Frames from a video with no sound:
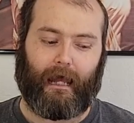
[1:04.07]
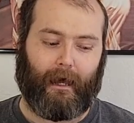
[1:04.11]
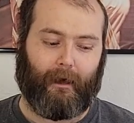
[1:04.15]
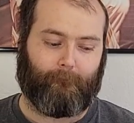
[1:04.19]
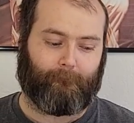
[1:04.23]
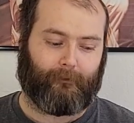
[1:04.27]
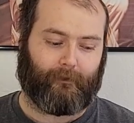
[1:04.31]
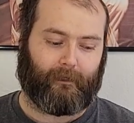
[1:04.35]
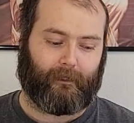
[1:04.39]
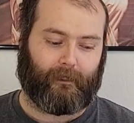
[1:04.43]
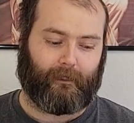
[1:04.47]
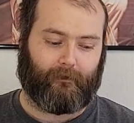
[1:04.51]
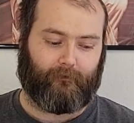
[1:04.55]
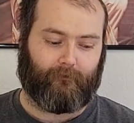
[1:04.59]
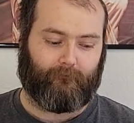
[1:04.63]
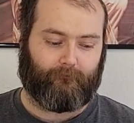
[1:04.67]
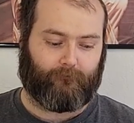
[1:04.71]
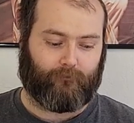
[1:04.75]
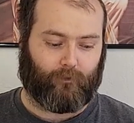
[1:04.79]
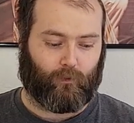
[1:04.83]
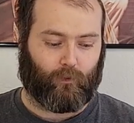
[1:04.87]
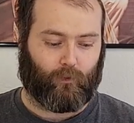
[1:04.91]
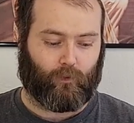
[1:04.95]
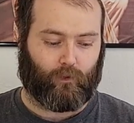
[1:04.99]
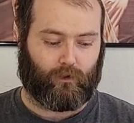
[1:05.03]
happening
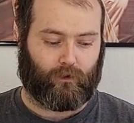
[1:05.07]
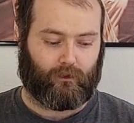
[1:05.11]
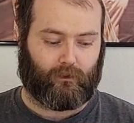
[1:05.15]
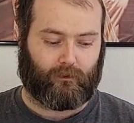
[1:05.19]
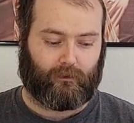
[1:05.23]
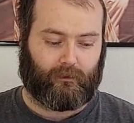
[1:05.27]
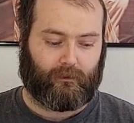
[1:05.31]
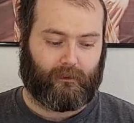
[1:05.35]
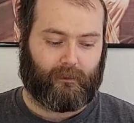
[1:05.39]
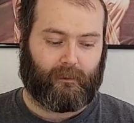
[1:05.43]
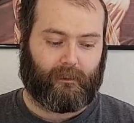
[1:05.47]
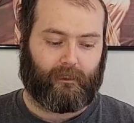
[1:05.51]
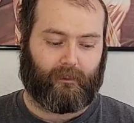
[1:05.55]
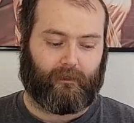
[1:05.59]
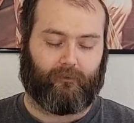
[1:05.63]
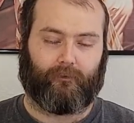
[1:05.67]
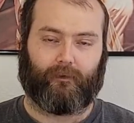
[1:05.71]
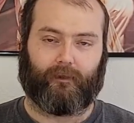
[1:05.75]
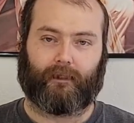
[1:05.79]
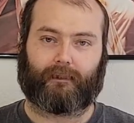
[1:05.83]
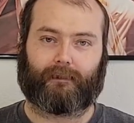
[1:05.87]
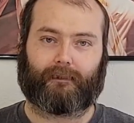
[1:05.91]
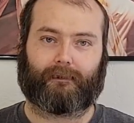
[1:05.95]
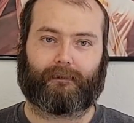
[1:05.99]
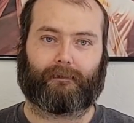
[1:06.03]
for
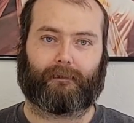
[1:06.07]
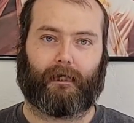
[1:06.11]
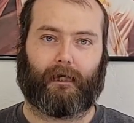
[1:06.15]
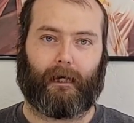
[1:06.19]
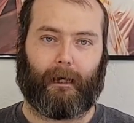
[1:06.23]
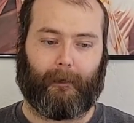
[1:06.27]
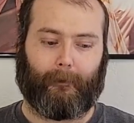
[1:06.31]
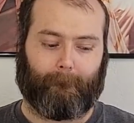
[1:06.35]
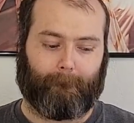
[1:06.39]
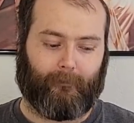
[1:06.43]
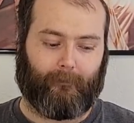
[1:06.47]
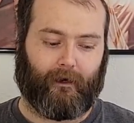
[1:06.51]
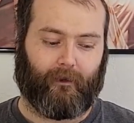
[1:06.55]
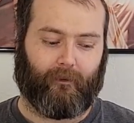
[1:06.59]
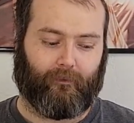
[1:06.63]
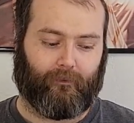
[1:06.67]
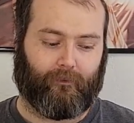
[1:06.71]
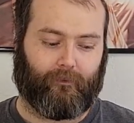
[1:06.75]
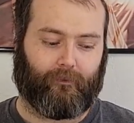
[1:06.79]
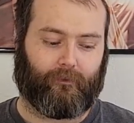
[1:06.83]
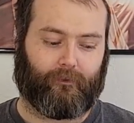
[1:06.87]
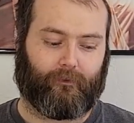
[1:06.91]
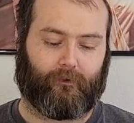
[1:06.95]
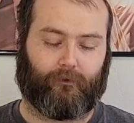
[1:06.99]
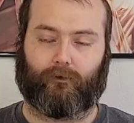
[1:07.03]
this uh, month,
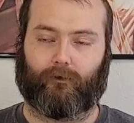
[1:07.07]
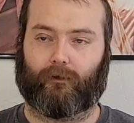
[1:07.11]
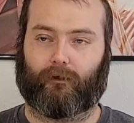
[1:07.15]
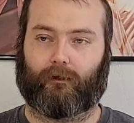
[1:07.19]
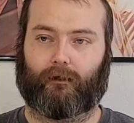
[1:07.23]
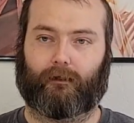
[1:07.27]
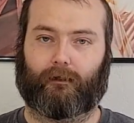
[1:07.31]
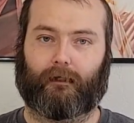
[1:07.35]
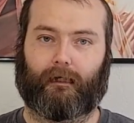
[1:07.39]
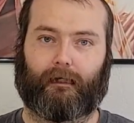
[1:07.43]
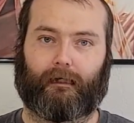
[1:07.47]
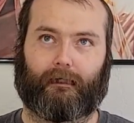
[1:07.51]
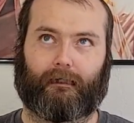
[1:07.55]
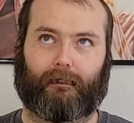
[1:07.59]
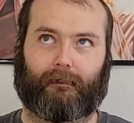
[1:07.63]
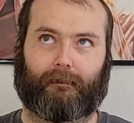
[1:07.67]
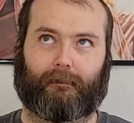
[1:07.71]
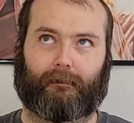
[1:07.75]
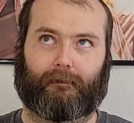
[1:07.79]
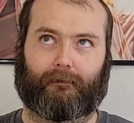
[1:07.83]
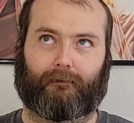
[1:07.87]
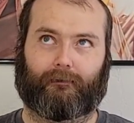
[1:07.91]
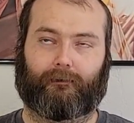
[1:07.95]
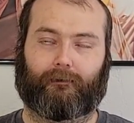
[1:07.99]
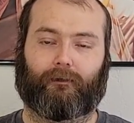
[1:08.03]
or
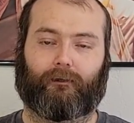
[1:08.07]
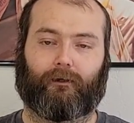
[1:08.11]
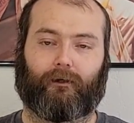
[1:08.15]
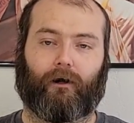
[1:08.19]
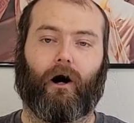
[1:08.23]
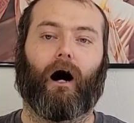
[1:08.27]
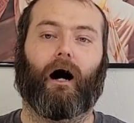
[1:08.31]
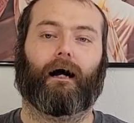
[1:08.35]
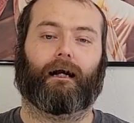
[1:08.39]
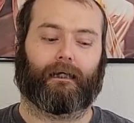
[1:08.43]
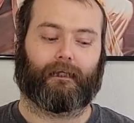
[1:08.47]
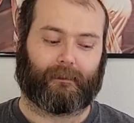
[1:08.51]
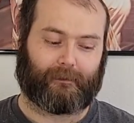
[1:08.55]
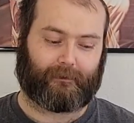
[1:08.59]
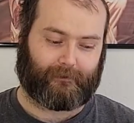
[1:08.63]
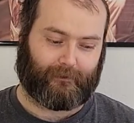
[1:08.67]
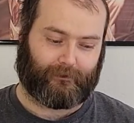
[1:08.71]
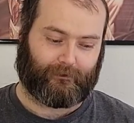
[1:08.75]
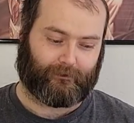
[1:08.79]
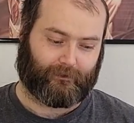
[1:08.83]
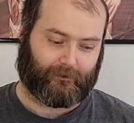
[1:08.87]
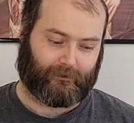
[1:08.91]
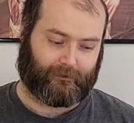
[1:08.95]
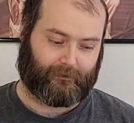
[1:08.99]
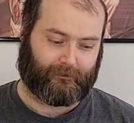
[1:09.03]
uh, August, I
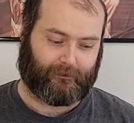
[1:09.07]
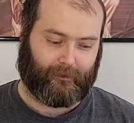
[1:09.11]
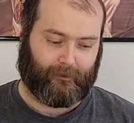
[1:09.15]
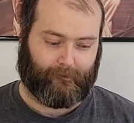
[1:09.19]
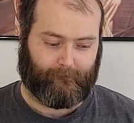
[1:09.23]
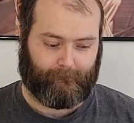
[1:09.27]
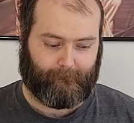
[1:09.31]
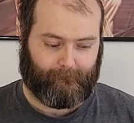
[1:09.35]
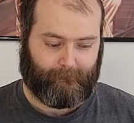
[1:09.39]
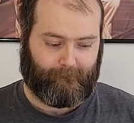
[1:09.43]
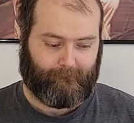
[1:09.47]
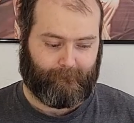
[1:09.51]
should say